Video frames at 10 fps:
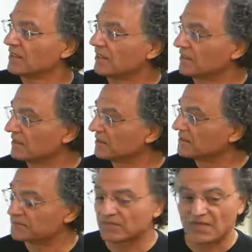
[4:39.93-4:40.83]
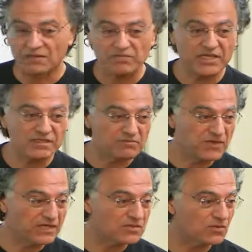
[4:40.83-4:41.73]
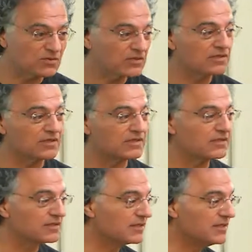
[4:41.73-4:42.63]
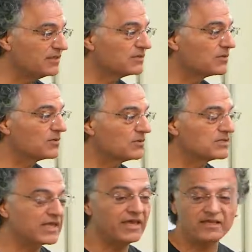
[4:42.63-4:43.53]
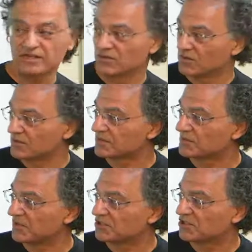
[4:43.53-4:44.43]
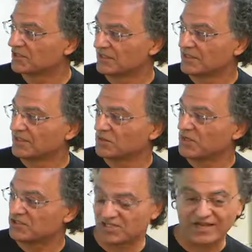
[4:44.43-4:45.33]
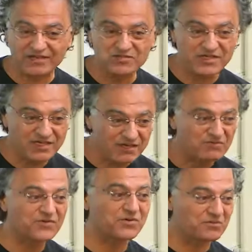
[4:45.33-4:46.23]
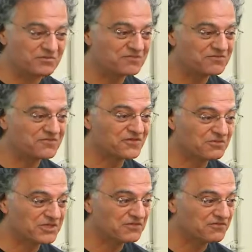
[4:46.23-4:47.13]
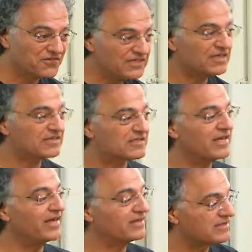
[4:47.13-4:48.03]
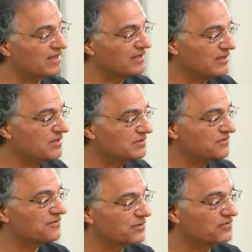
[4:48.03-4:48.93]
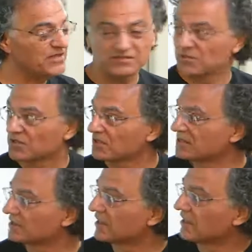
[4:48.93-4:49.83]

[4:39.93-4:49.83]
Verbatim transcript: um, based on uh, these so-called scaling laws which which actually come from from a physics like study of of these models